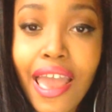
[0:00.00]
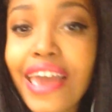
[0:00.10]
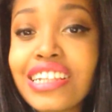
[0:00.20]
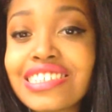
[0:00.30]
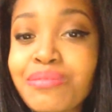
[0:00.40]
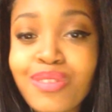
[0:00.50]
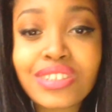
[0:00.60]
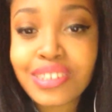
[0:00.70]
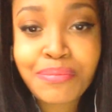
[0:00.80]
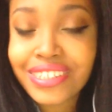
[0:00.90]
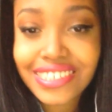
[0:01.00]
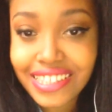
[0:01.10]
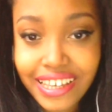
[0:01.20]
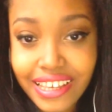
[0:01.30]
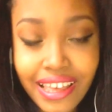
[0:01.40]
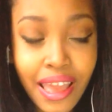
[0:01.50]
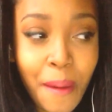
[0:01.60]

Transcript: And it's the most simplest thing,